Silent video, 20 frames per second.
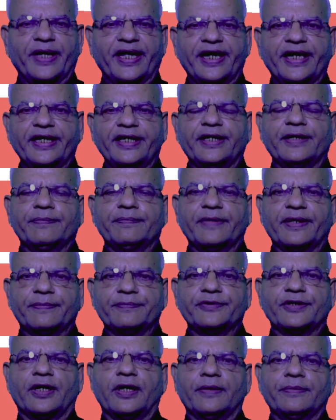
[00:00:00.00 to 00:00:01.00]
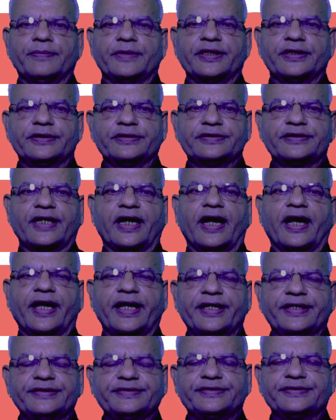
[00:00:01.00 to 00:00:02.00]
perineum, abdomen,
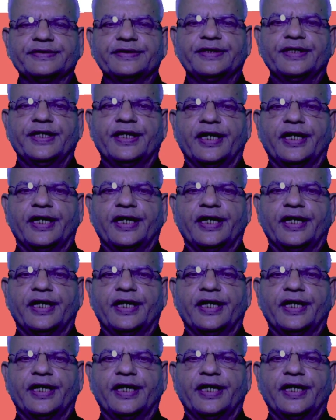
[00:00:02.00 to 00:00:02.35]
thighs,